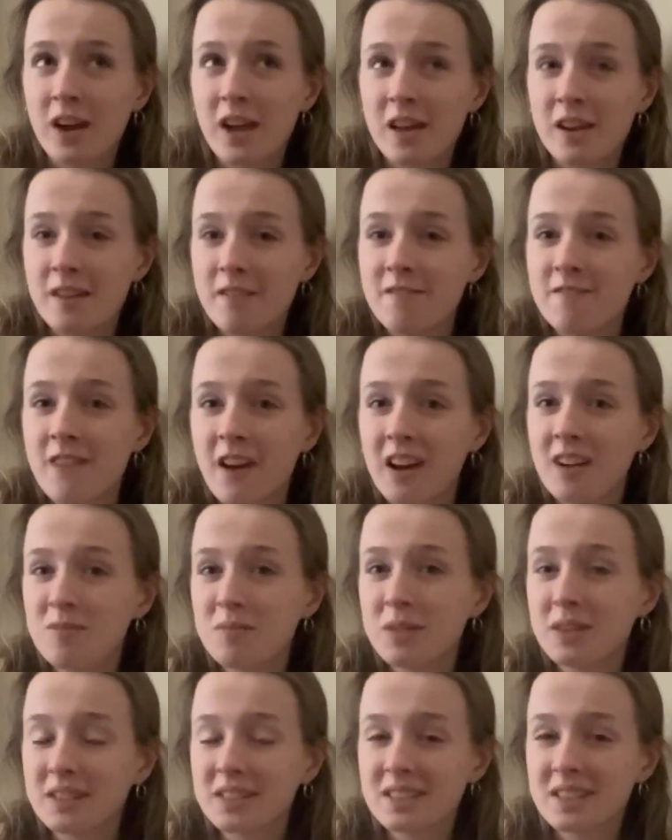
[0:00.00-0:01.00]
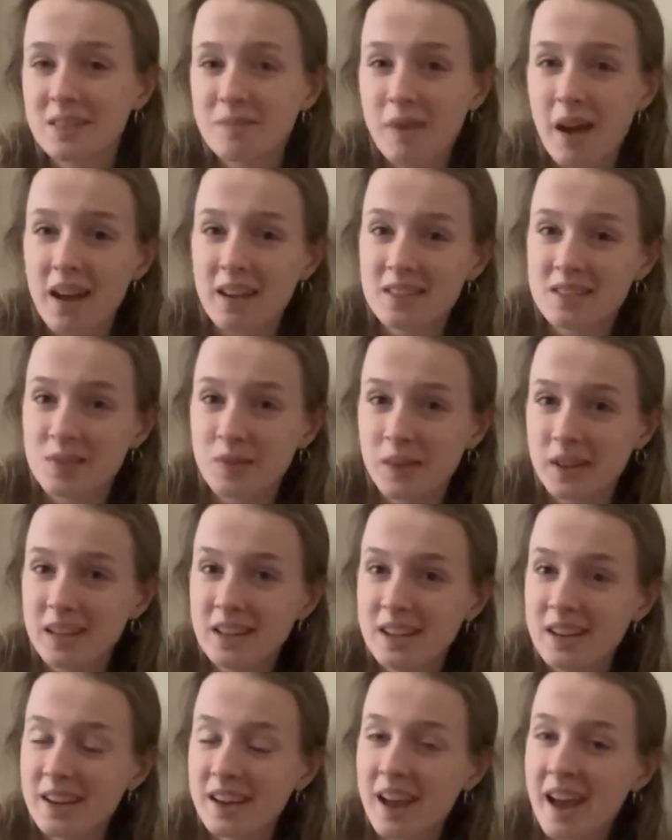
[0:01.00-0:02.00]
read five books in the past
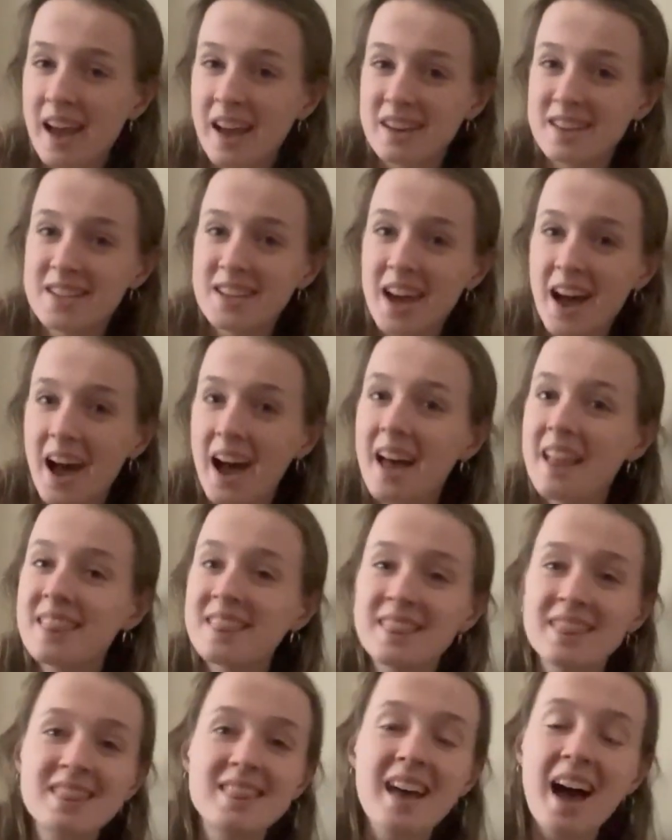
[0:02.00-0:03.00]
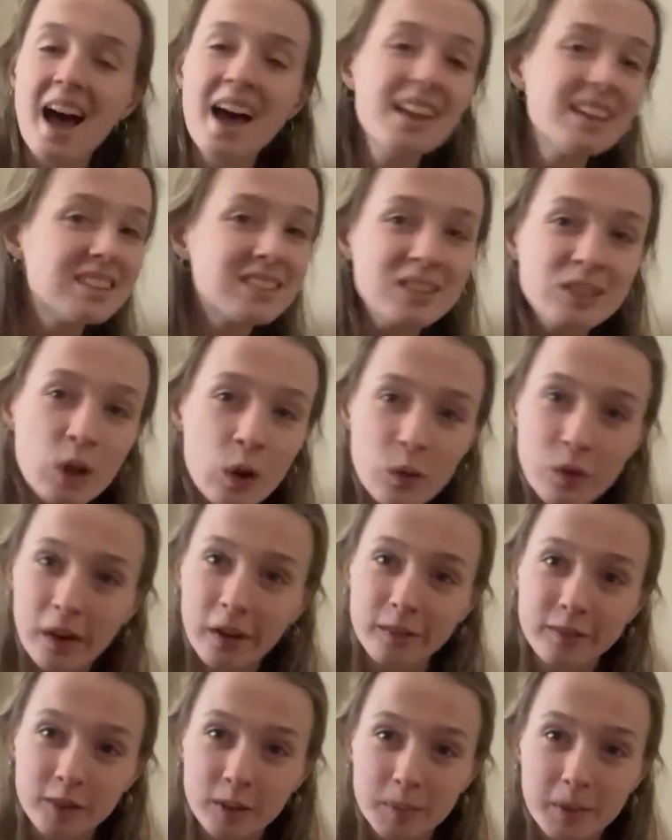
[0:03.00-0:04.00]
week and that is so
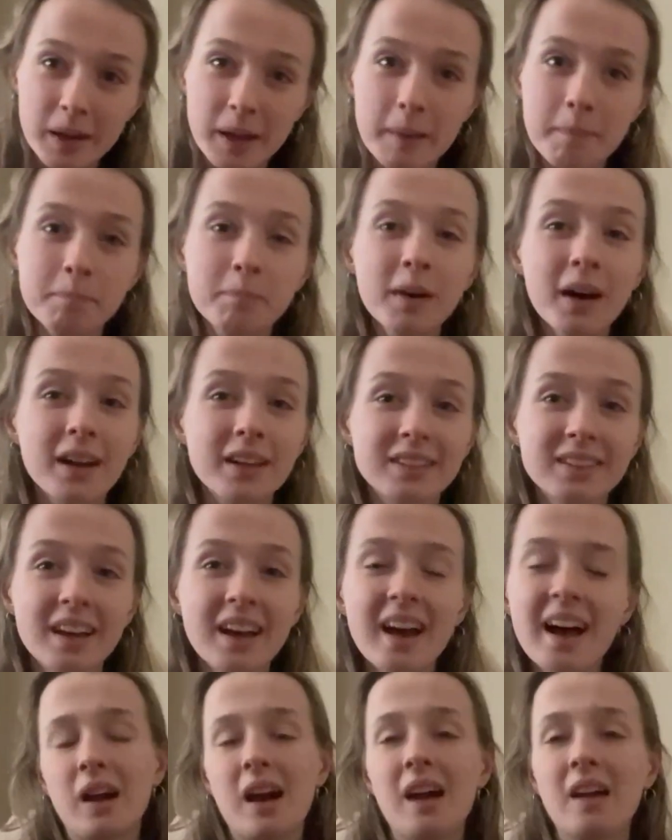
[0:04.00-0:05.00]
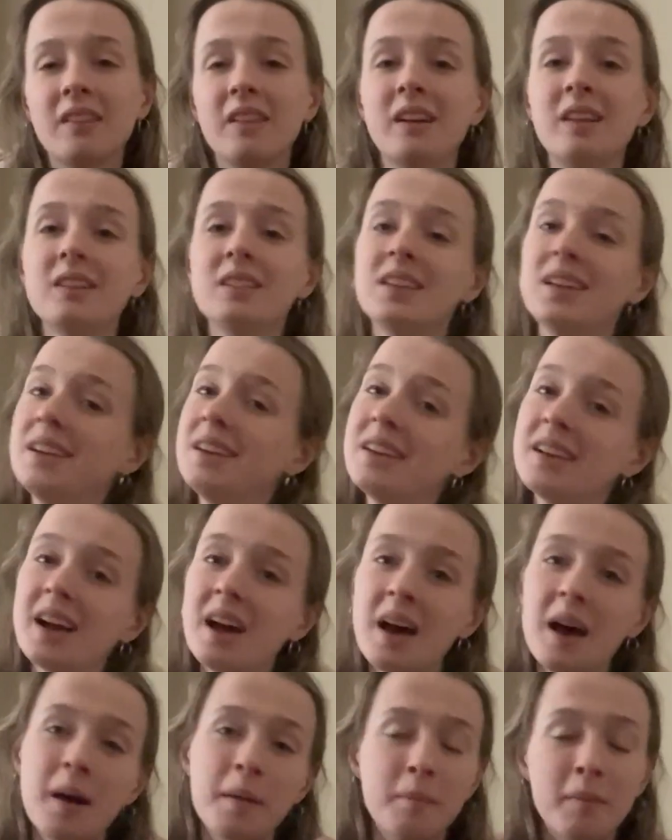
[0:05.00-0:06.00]
rare for me, but I thought I'd take
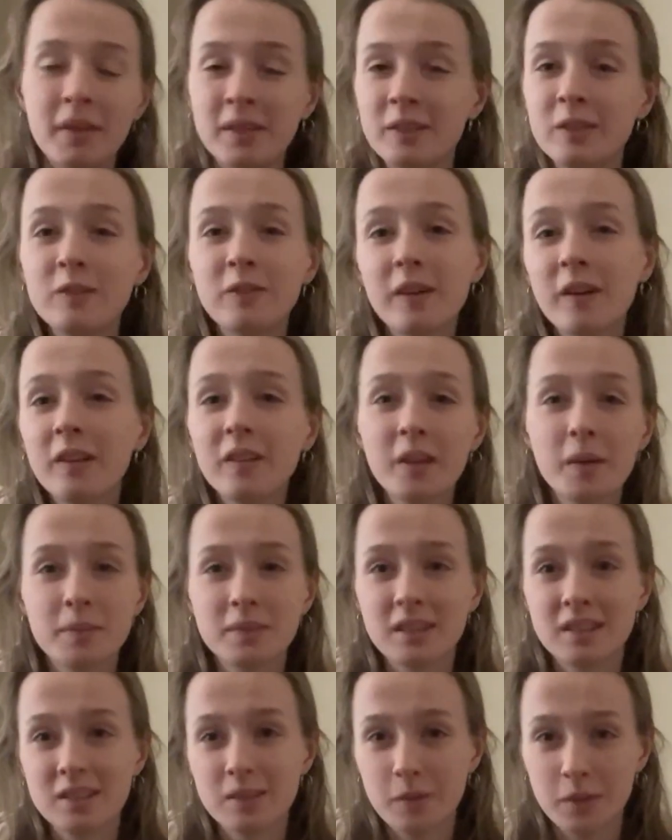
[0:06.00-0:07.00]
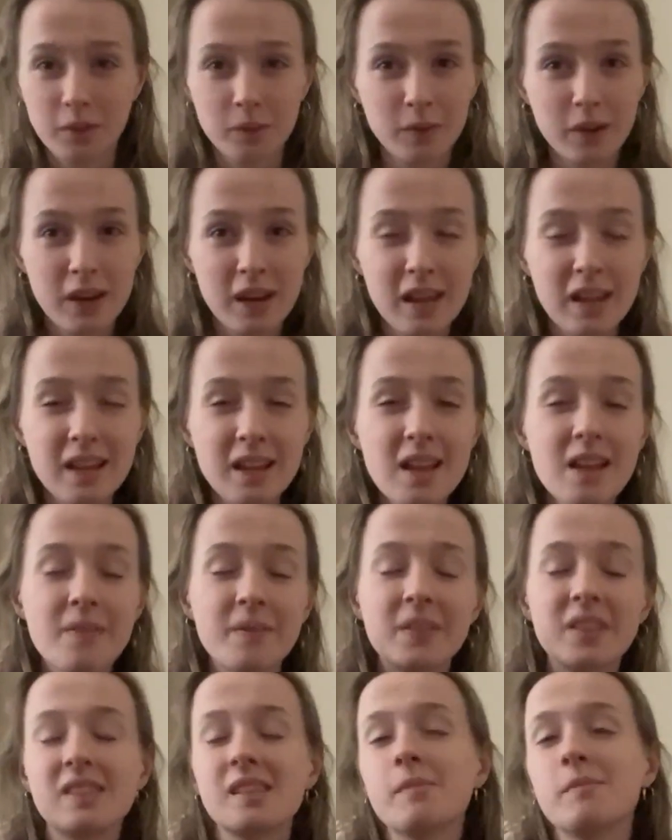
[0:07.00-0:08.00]
my newfound obsession with reading,
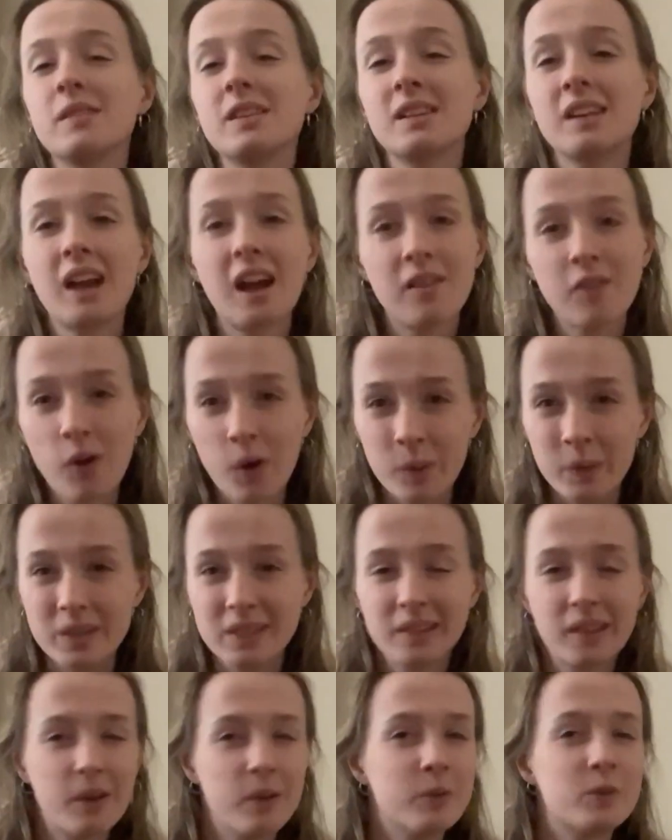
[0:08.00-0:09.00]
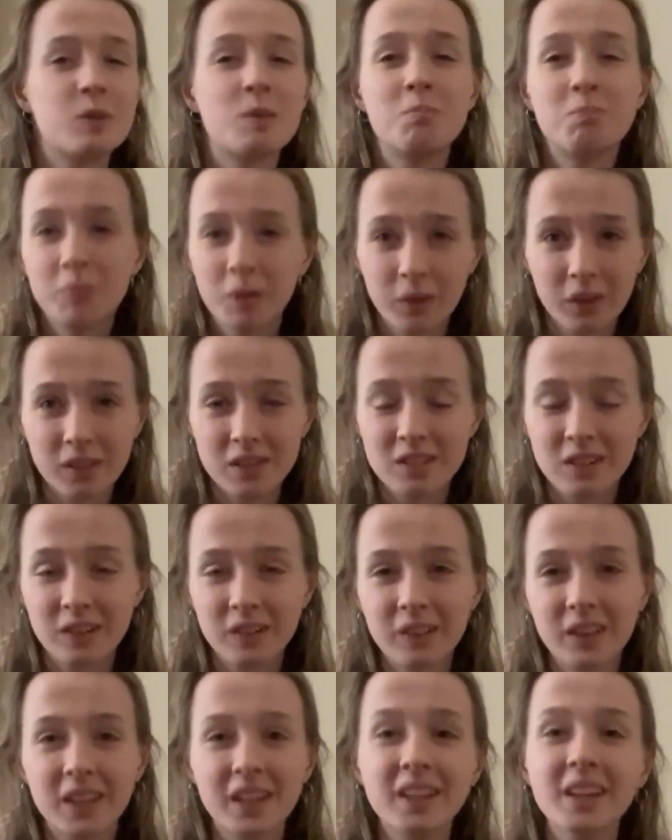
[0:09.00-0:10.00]
with something I've always loved, bullet
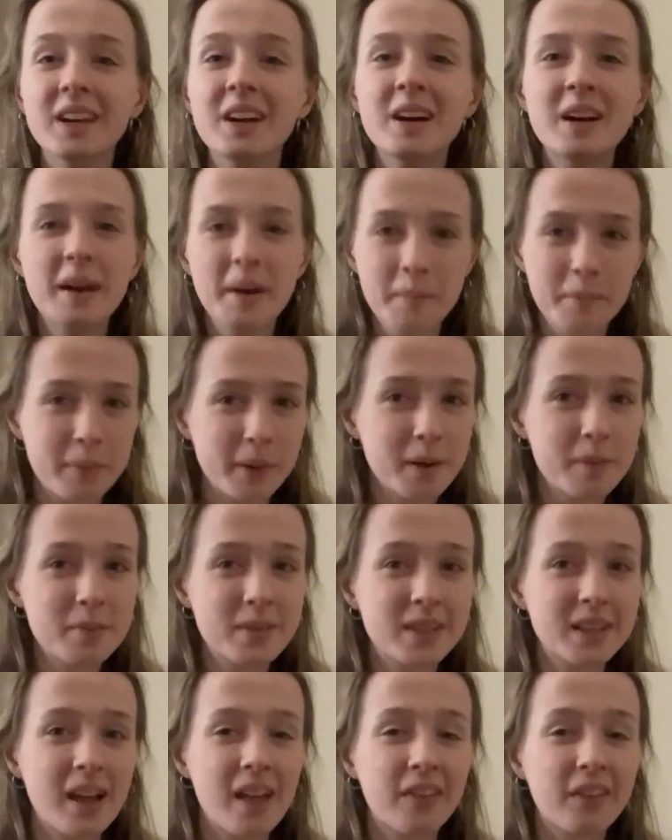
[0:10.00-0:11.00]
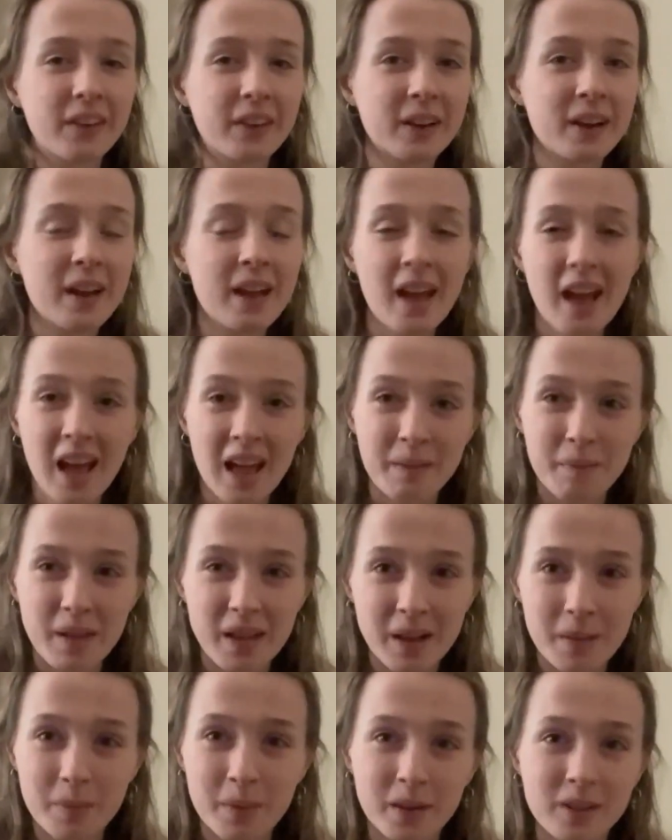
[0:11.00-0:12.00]
journaling, put them together and
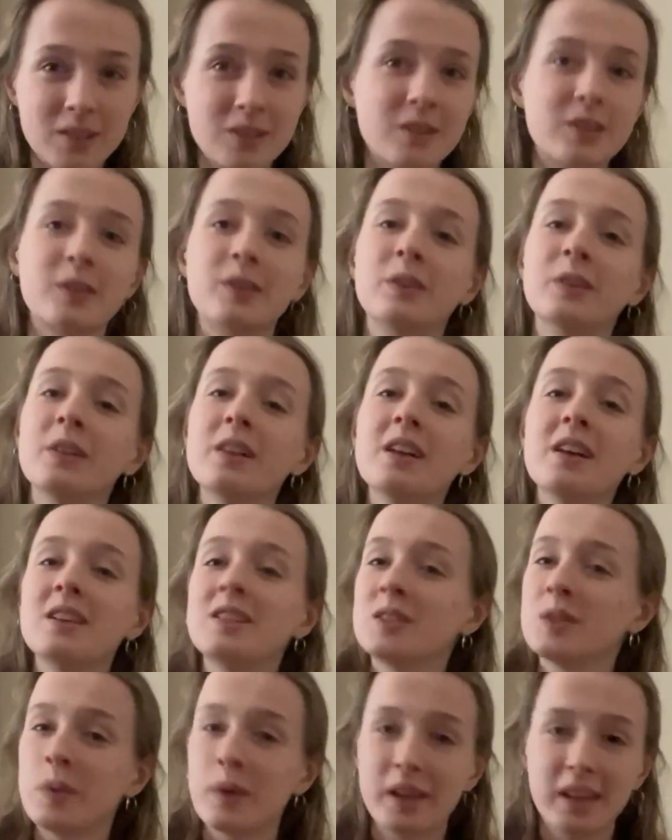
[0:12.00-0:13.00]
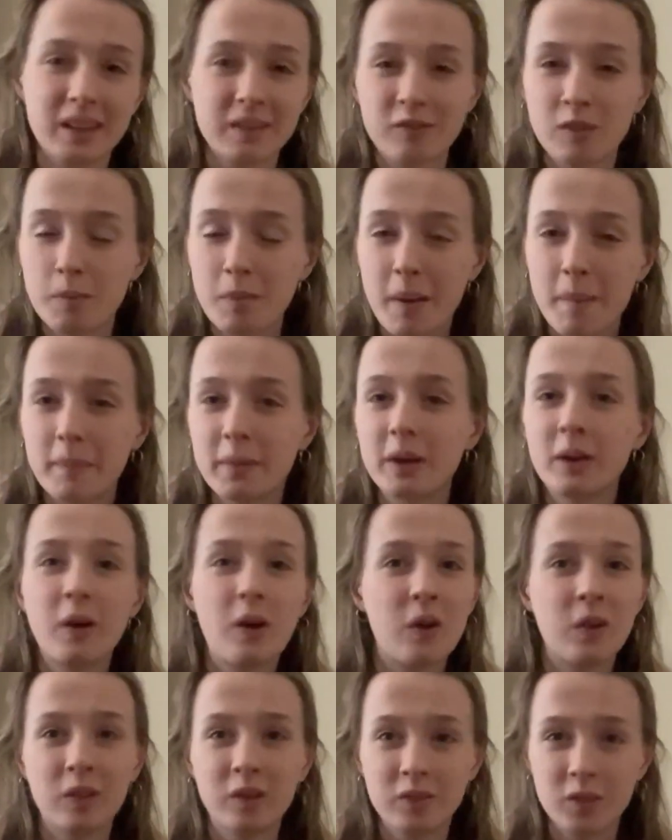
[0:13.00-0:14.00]
make a book journal so I can remember
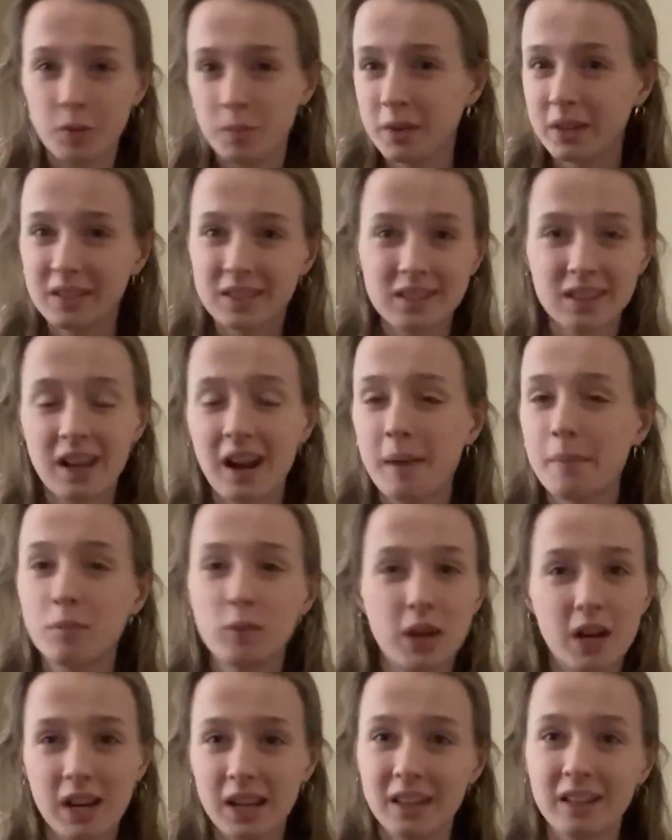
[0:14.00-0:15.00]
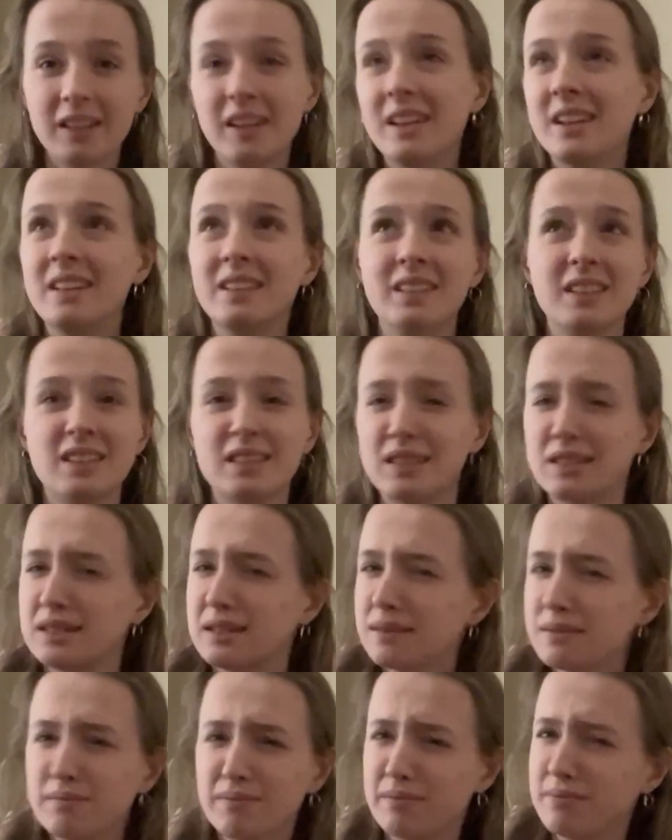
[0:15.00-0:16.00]
all of the books that I'm reading in
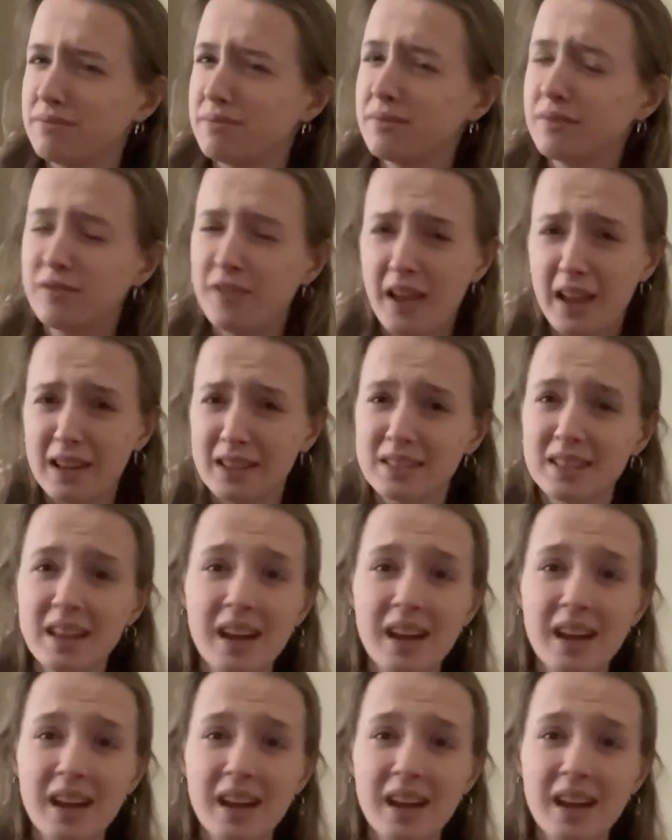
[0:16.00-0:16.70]
this phase.